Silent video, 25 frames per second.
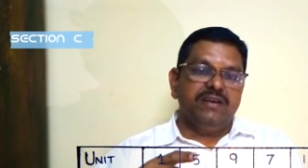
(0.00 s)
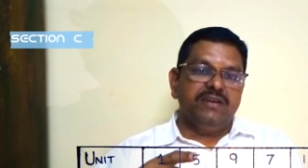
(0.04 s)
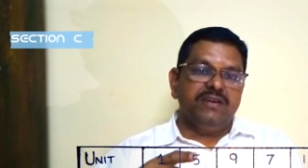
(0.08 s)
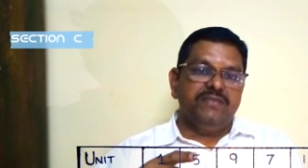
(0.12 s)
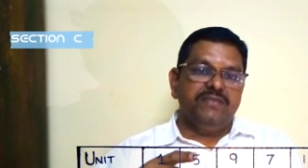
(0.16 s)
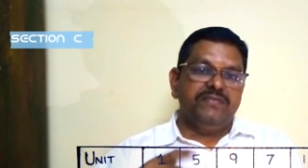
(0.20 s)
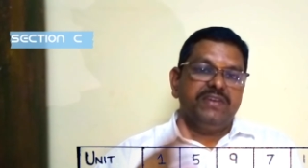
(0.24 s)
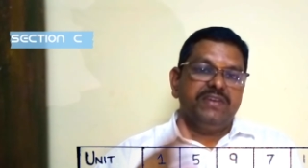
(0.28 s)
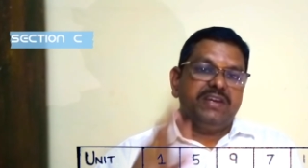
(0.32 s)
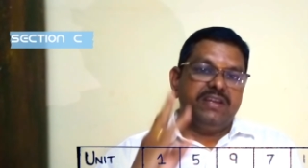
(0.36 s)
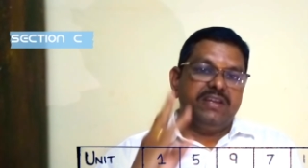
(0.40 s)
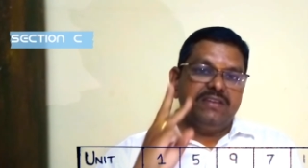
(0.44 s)

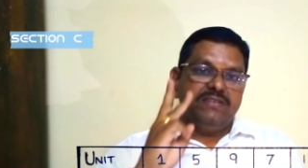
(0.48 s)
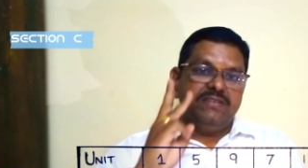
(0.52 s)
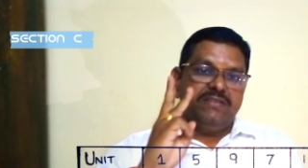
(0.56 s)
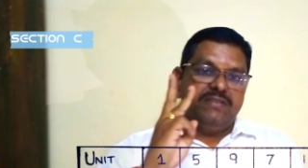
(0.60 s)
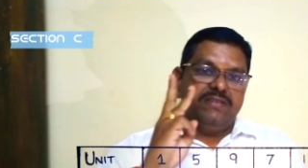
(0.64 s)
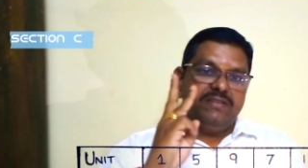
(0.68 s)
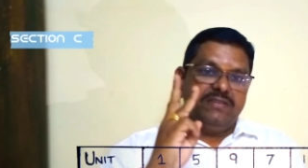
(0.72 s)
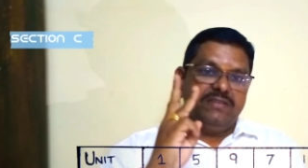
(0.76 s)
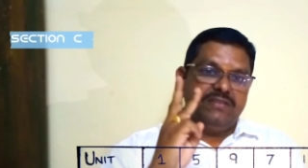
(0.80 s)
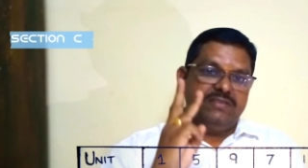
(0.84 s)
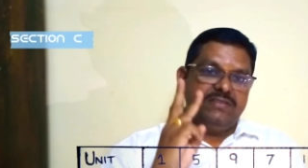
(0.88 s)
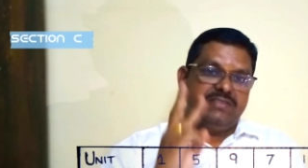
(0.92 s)
we can
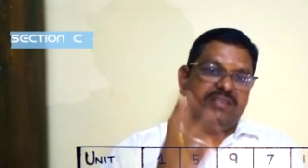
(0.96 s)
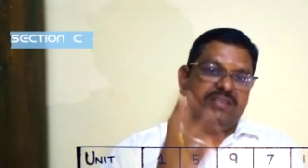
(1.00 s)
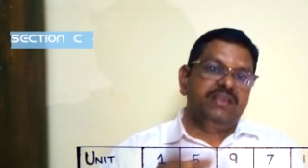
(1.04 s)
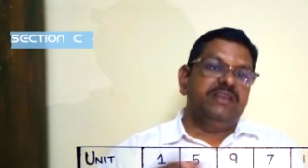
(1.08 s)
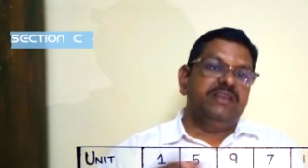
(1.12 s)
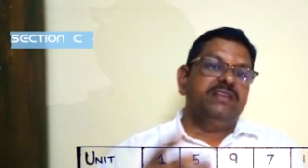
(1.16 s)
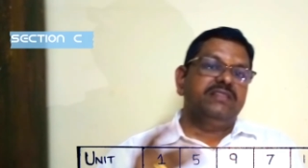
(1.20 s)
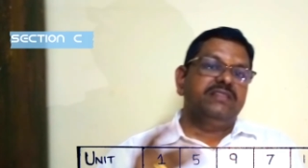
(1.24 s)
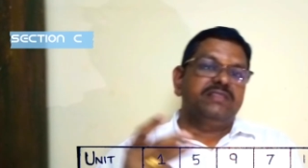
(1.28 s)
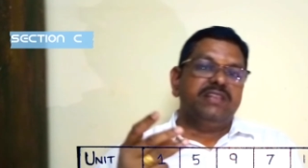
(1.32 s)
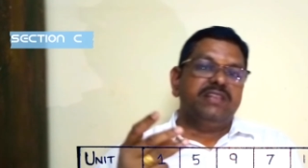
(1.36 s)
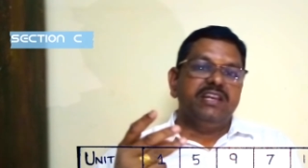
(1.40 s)

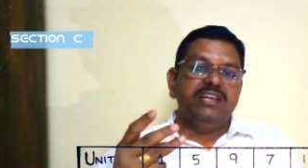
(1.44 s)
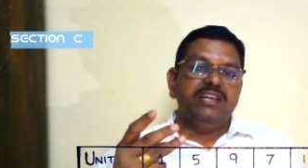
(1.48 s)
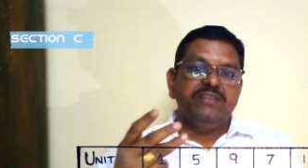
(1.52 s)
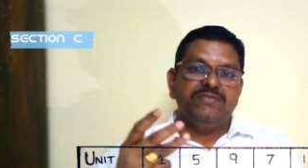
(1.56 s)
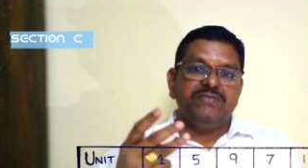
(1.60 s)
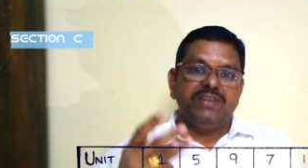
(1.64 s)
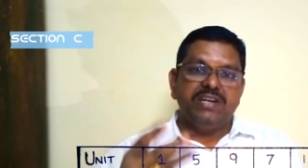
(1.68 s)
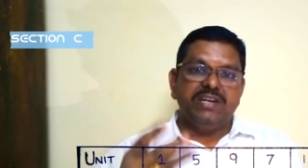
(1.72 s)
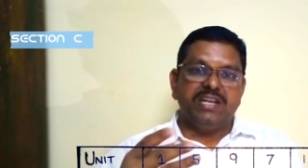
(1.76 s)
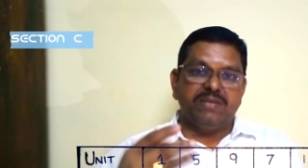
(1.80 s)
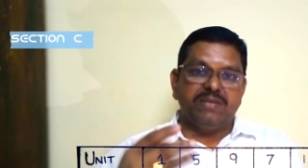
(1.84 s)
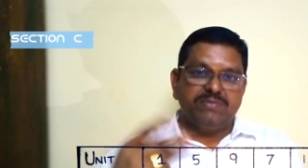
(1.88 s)
see three
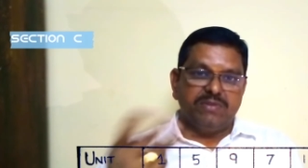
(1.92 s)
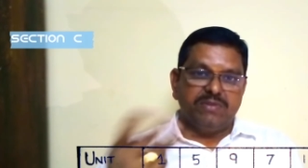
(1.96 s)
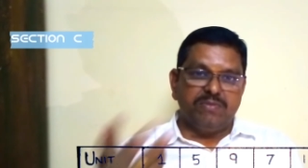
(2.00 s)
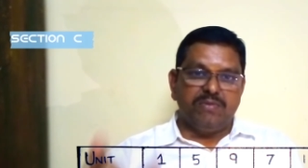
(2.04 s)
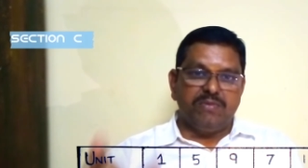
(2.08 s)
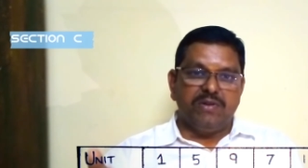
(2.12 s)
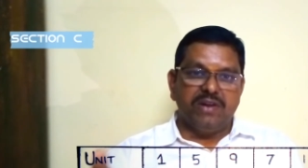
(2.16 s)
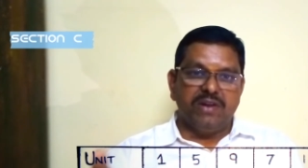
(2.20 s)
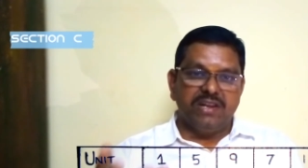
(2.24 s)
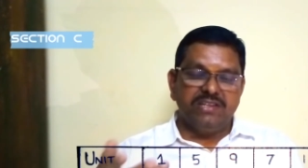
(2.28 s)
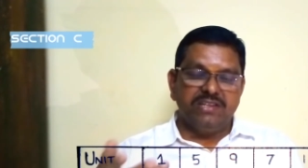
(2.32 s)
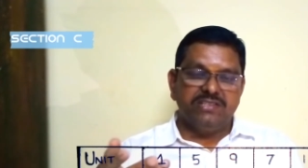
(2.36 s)
different types of
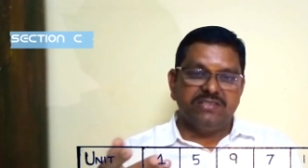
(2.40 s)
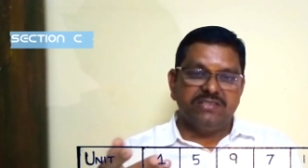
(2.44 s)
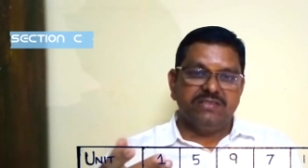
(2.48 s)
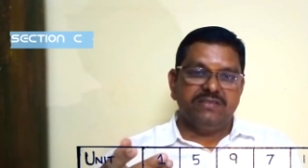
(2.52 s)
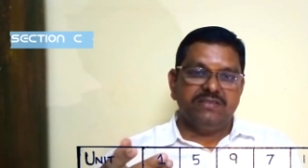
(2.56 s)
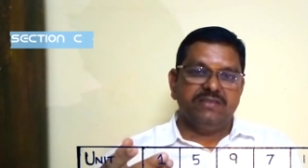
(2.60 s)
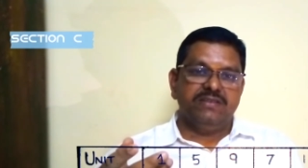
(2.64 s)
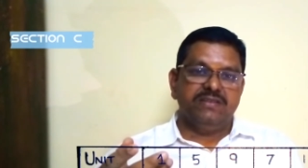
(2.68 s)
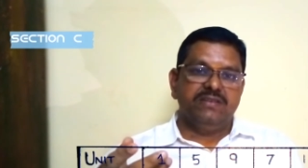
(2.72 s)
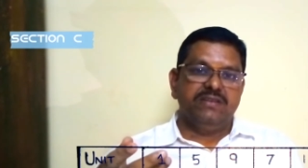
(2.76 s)
models.